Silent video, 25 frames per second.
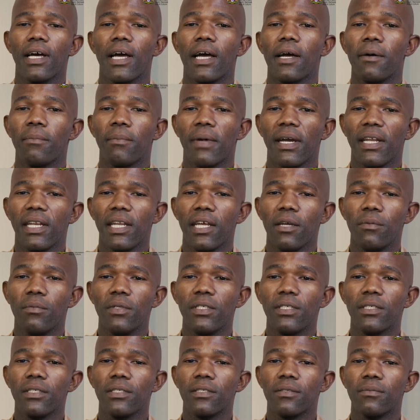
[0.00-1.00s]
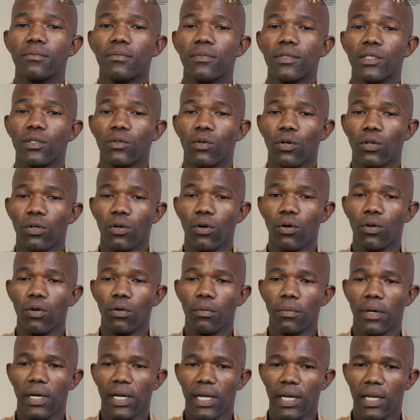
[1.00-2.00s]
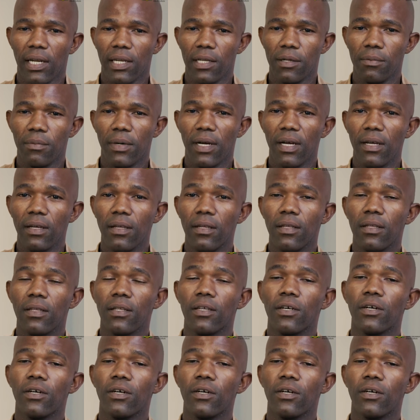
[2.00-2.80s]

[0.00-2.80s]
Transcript: Uh, my name is Mzwakolo Makhalima,